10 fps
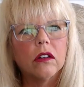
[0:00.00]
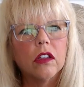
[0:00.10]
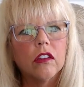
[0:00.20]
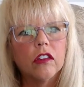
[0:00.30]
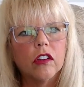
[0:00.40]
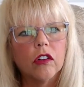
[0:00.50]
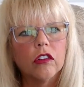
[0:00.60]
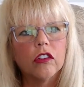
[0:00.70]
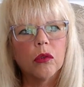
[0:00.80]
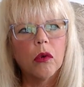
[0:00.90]

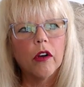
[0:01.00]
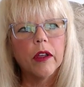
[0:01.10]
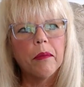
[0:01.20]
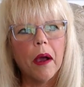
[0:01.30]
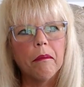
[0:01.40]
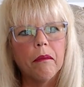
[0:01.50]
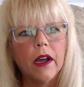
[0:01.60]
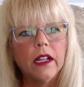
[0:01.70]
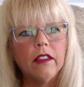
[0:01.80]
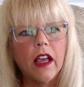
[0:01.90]
concerns or worry about
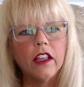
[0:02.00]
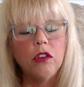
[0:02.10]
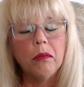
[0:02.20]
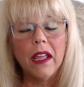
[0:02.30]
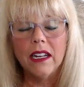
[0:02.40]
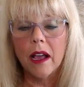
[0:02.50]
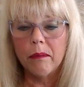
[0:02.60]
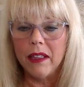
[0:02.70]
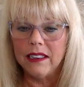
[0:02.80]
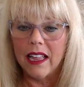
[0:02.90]
money that you may
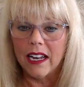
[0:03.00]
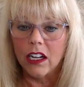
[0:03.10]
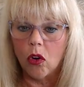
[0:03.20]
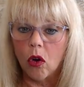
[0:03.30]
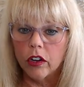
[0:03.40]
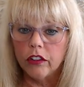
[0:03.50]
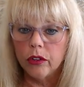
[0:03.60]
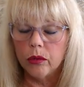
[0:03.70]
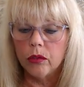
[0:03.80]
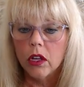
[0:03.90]
not be letting on
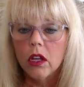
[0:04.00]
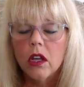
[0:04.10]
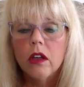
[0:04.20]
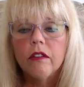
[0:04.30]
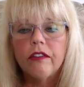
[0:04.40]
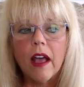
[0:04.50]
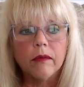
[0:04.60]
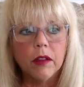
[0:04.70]
to family